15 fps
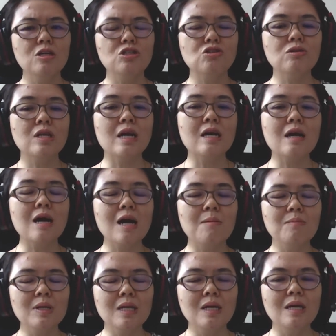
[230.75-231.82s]
So they
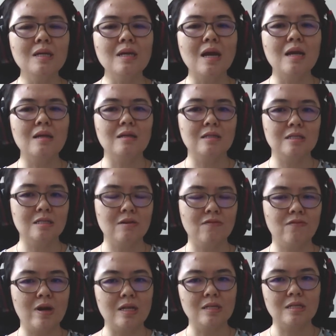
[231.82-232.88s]
come in at a
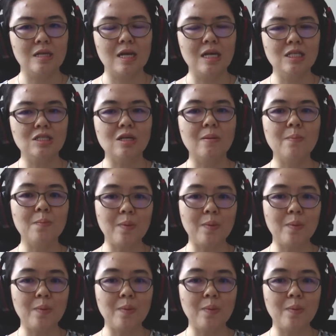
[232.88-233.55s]
disadvantage,